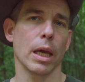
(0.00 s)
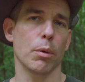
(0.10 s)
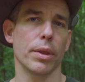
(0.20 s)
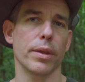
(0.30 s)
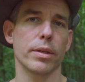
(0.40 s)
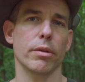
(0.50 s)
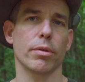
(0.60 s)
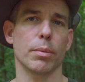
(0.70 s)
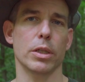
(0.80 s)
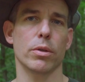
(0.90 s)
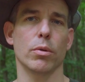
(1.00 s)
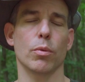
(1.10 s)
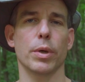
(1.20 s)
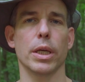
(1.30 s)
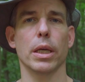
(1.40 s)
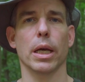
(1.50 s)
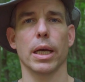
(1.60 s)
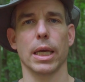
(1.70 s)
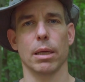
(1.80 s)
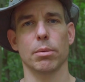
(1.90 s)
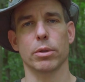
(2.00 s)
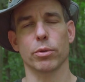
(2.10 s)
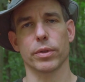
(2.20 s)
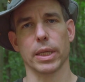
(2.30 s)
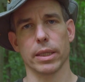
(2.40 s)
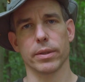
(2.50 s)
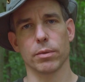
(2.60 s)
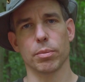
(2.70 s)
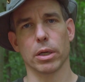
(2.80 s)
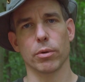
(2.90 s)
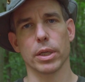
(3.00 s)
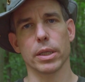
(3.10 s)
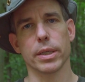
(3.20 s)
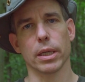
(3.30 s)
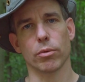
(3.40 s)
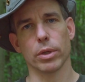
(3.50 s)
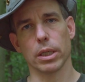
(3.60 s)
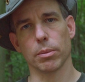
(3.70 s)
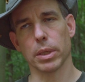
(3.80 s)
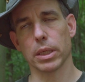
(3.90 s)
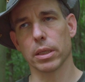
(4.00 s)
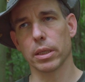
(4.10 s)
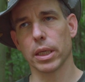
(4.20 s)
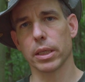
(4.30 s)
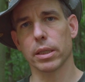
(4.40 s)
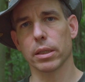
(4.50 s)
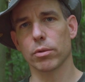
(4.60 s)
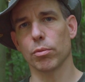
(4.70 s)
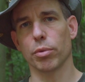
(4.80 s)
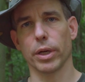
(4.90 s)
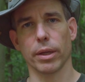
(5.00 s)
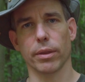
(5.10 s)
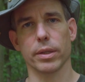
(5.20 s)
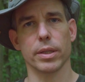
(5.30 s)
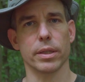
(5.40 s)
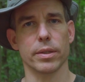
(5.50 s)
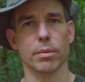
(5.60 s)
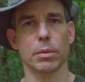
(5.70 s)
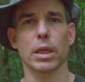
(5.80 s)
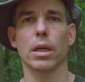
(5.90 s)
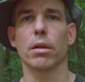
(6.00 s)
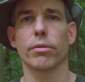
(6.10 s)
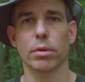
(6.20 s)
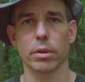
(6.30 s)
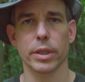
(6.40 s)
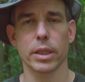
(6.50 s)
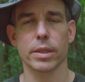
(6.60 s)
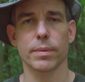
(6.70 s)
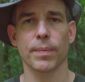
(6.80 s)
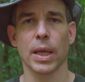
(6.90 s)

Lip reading: And with this information, we are able to scan these binaries and reading metadata to bring this in some kind of context.